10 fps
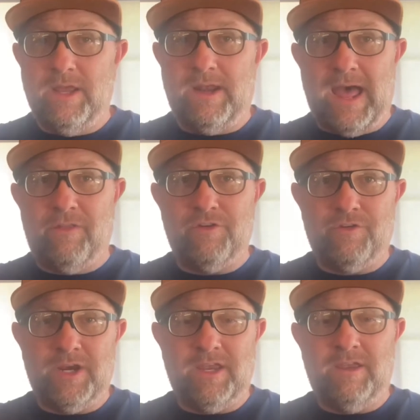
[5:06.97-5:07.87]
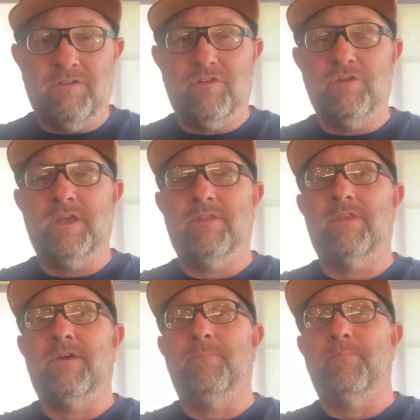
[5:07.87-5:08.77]
Now the trick is to get
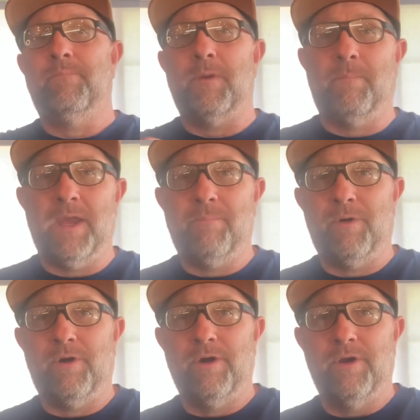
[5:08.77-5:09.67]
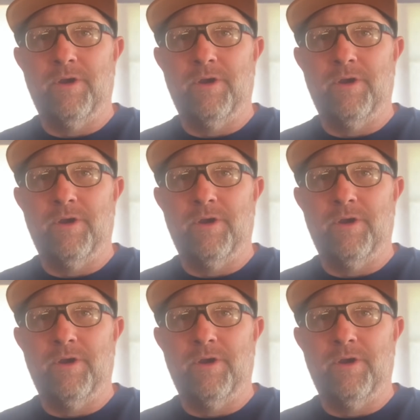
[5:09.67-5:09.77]
the paper